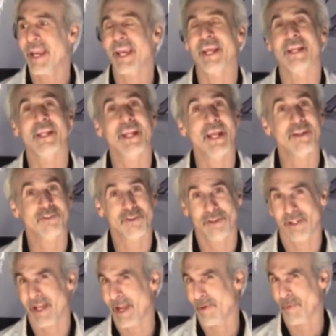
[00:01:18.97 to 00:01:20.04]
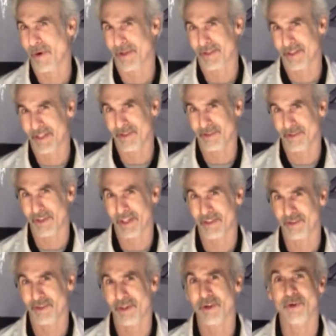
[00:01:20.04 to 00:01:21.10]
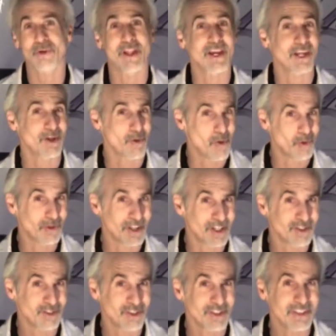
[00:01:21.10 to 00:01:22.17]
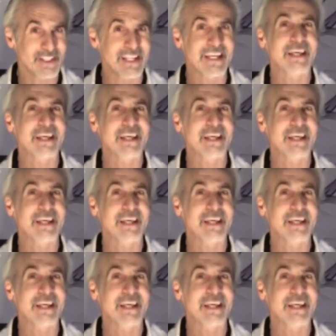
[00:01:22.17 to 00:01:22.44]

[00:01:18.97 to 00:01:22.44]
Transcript: in an engine like one of these things here, like an old engine,